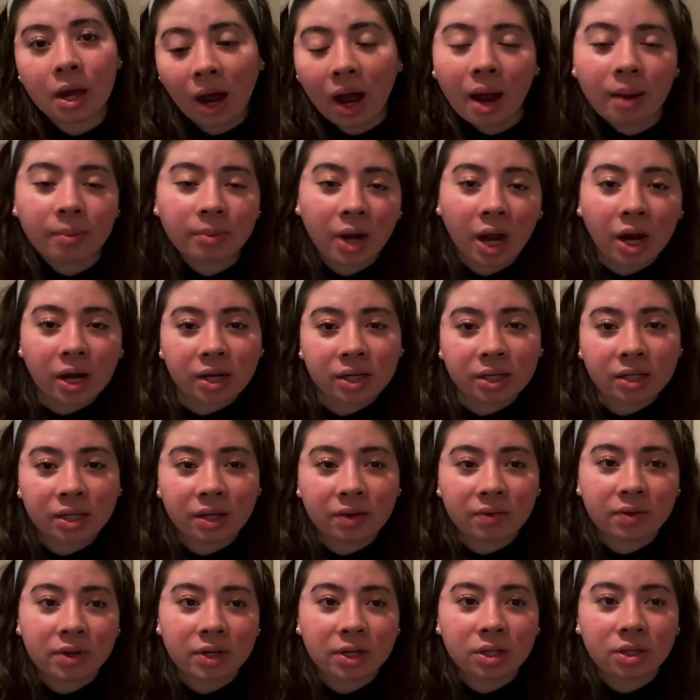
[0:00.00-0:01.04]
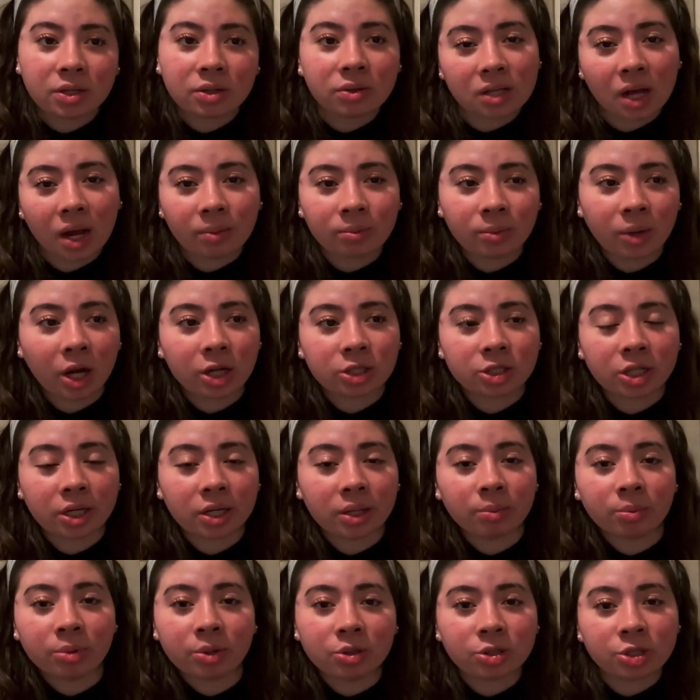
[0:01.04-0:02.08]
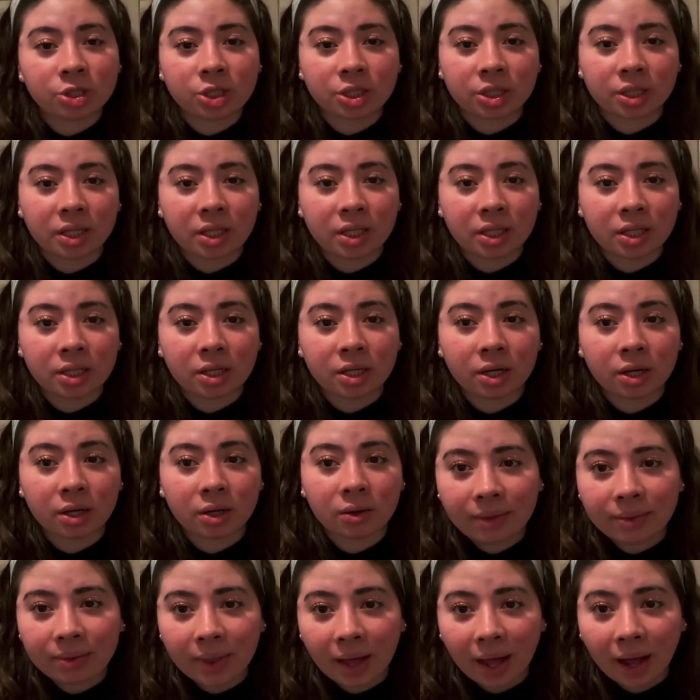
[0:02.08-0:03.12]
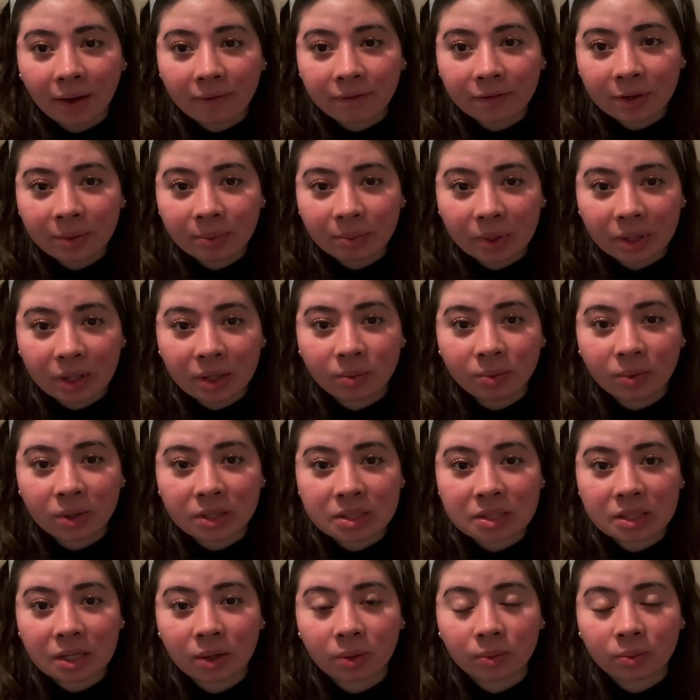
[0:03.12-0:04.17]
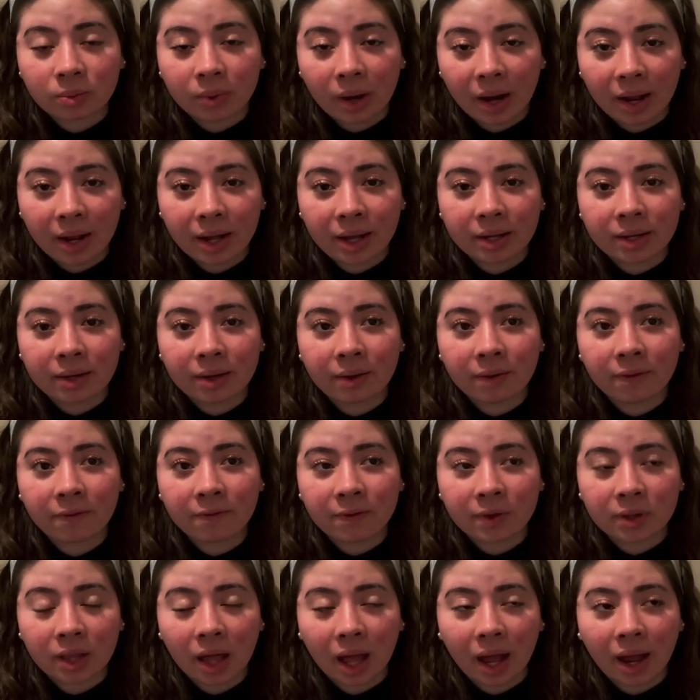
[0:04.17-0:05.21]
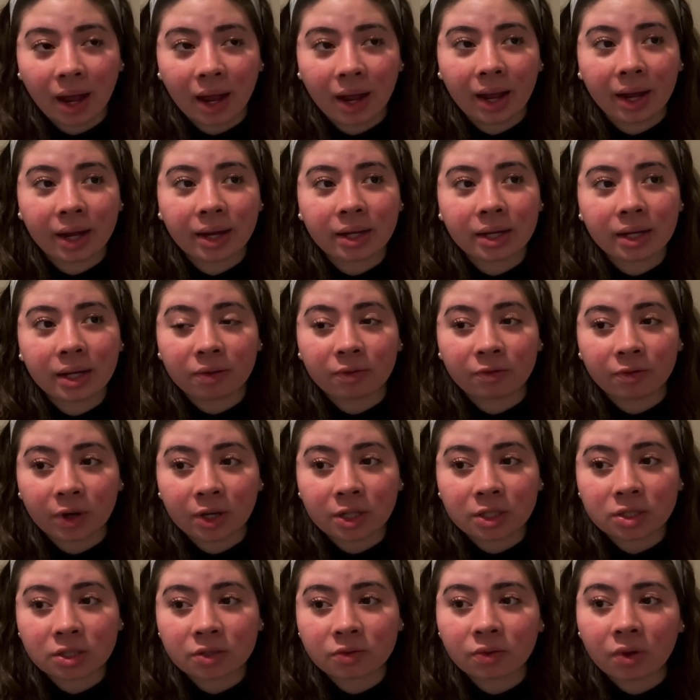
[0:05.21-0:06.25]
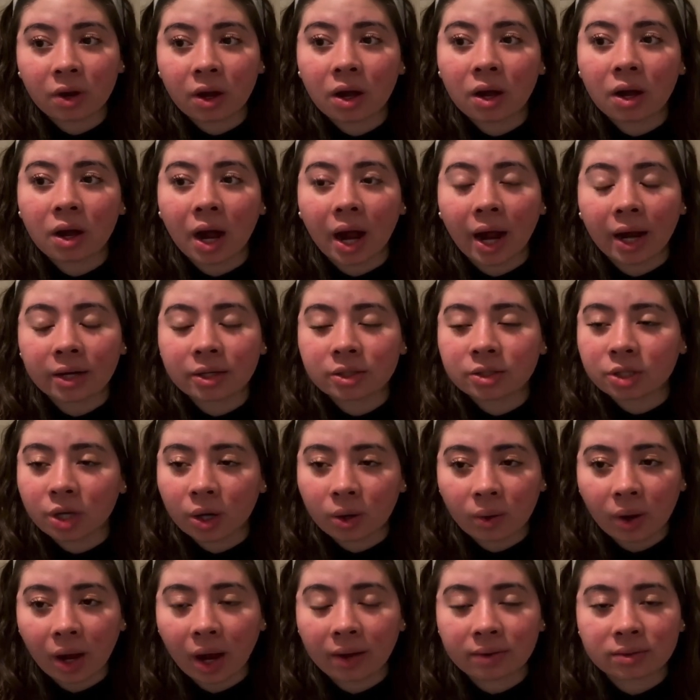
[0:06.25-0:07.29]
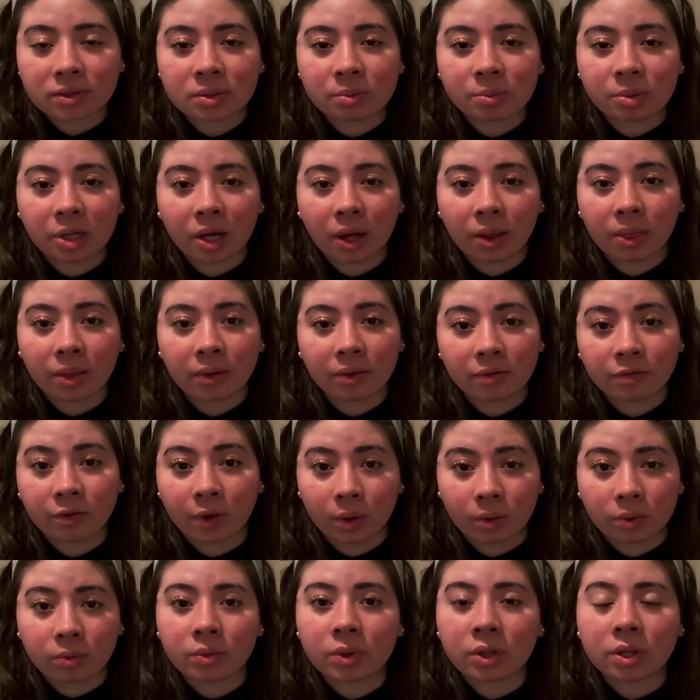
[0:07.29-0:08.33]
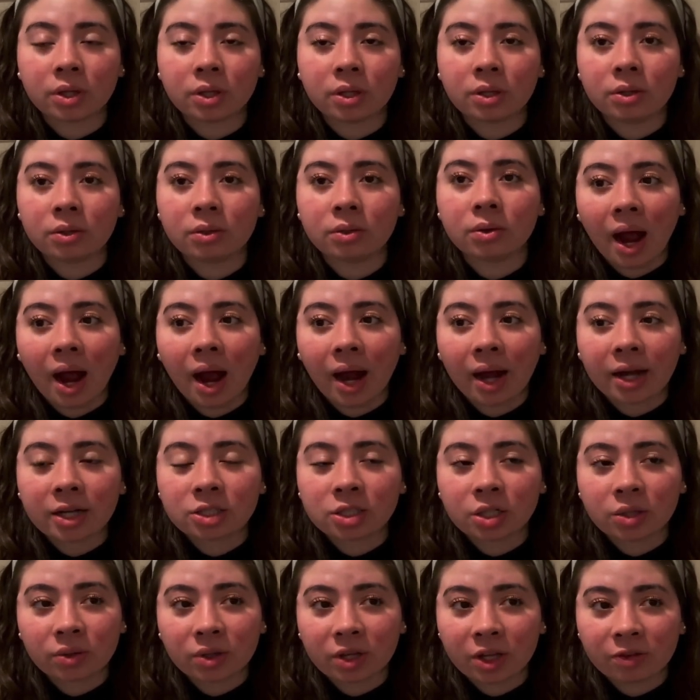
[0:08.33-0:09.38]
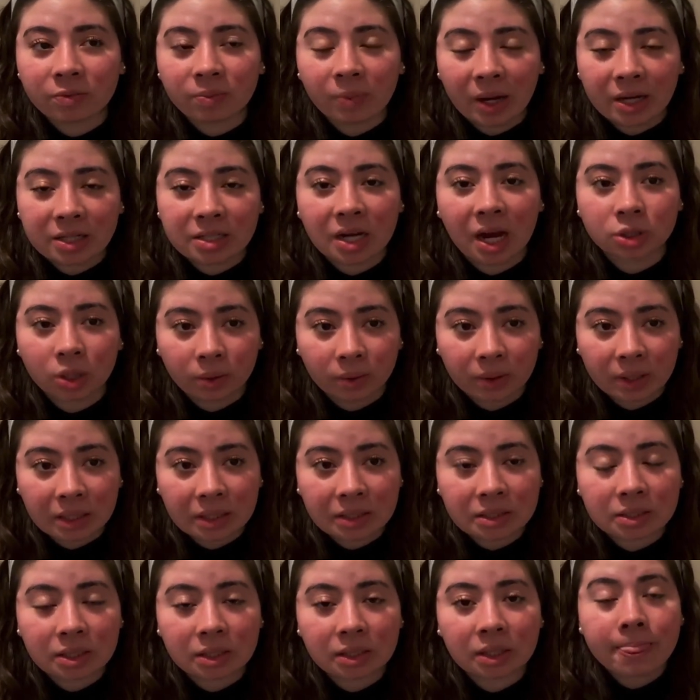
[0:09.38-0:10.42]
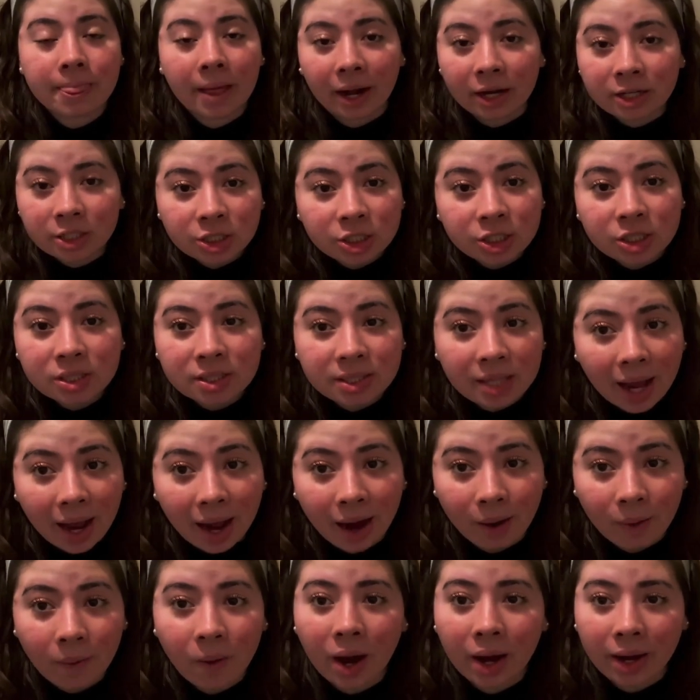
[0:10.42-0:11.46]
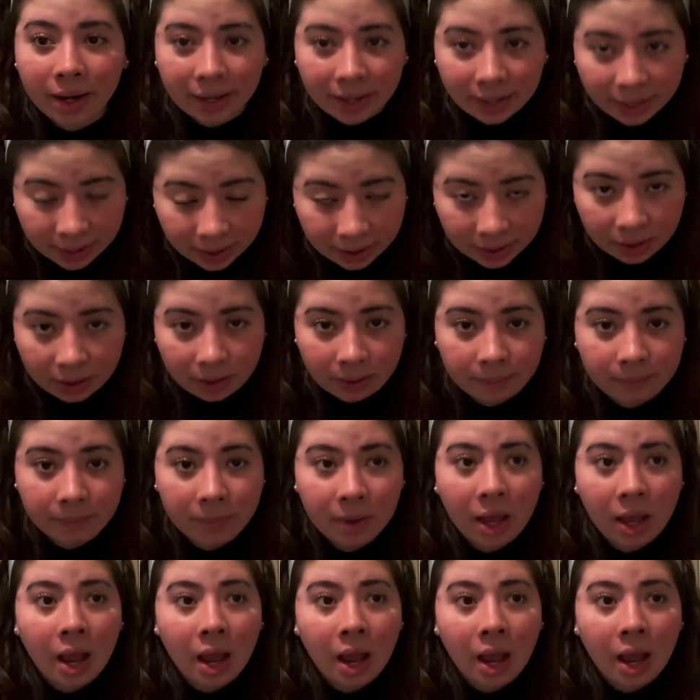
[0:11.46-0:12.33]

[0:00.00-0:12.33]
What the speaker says: I'm not gonna give it to you. I'm not trying to boost your ego. That for me was a red flag. First of all, I don't have to be on the phone with you. I don't give my time so easily. That's just how I am.